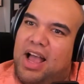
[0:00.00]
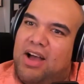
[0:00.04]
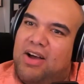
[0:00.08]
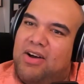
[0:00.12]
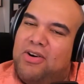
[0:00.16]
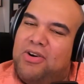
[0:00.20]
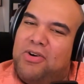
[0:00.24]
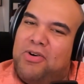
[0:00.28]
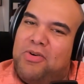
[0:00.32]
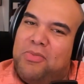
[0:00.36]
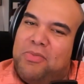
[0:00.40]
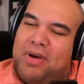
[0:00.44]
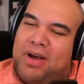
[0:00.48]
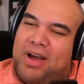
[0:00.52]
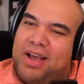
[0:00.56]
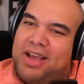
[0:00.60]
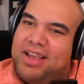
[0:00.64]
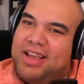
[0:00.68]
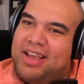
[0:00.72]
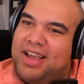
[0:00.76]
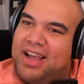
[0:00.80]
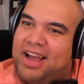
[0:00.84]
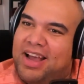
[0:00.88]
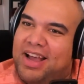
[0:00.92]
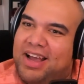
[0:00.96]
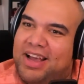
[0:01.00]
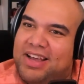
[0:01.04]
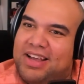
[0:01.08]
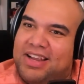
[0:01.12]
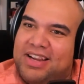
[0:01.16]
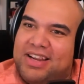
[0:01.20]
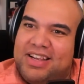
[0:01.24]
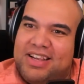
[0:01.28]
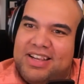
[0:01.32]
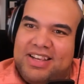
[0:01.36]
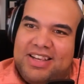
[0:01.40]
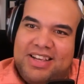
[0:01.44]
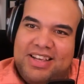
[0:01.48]
Oh my right god.
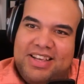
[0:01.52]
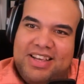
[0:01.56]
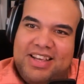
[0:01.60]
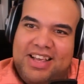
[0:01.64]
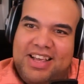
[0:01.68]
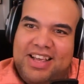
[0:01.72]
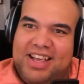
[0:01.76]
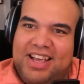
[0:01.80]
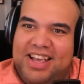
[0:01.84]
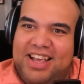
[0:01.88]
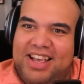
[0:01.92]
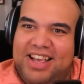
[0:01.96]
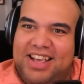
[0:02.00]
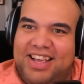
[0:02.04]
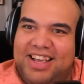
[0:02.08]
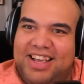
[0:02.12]
Looks a little bigger.